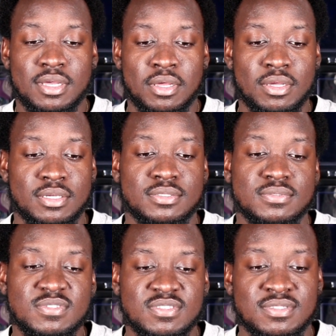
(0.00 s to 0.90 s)
You got to go
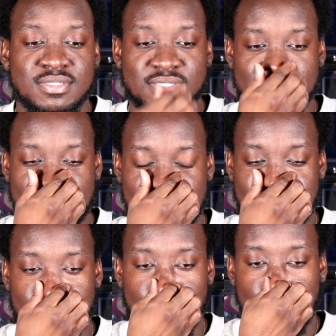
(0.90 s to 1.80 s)
out there and show the
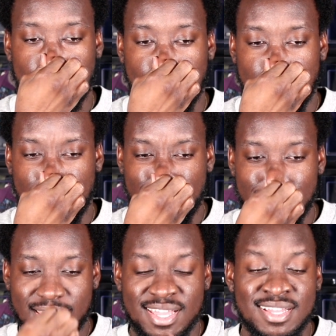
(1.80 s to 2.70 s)
white man your band,
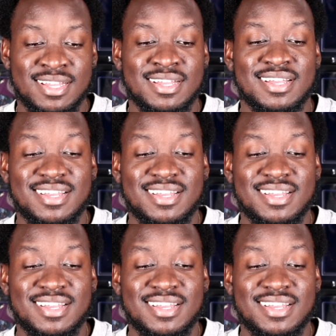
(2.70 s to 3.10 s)
ping pong.